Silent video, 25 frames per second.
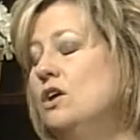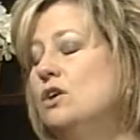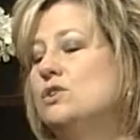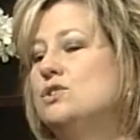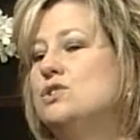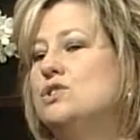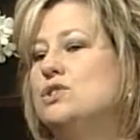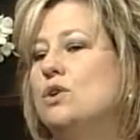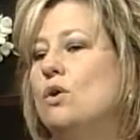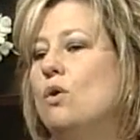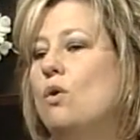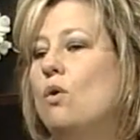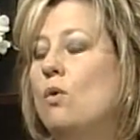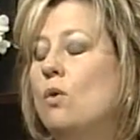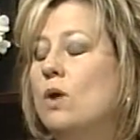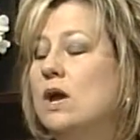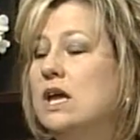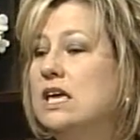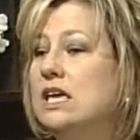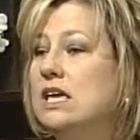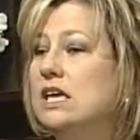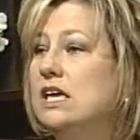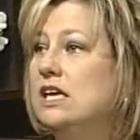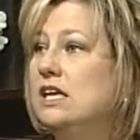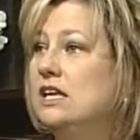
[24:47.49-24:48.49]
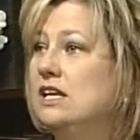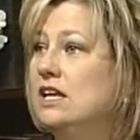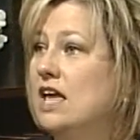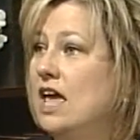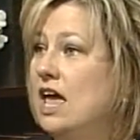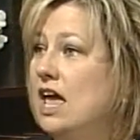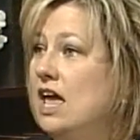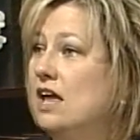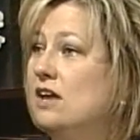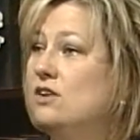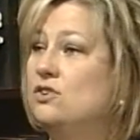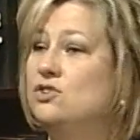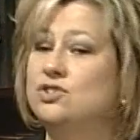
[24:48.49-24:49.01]
So he
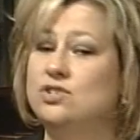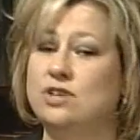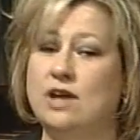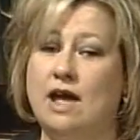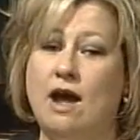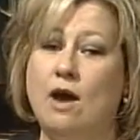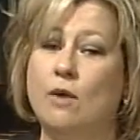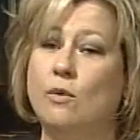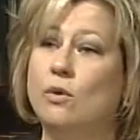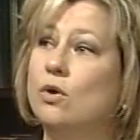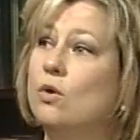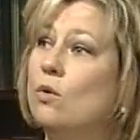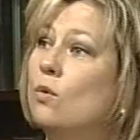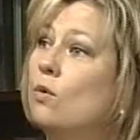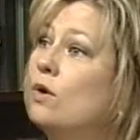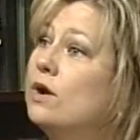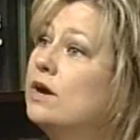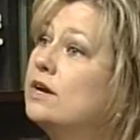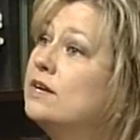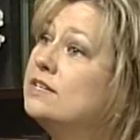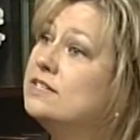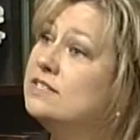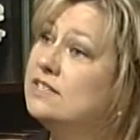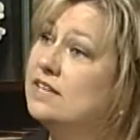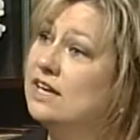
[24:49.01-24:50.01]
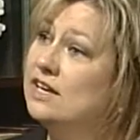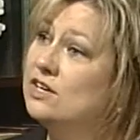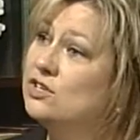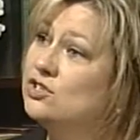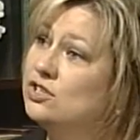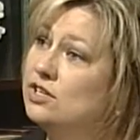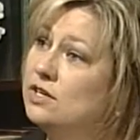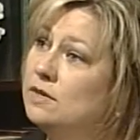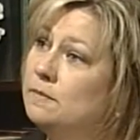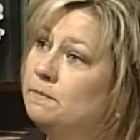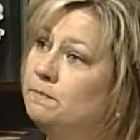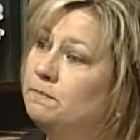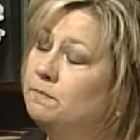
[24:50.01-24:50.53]
engaged our
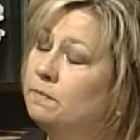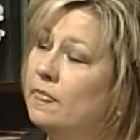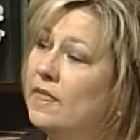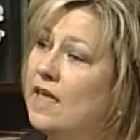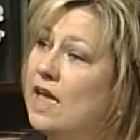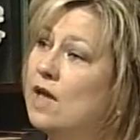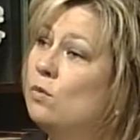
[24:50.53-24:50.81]
organization,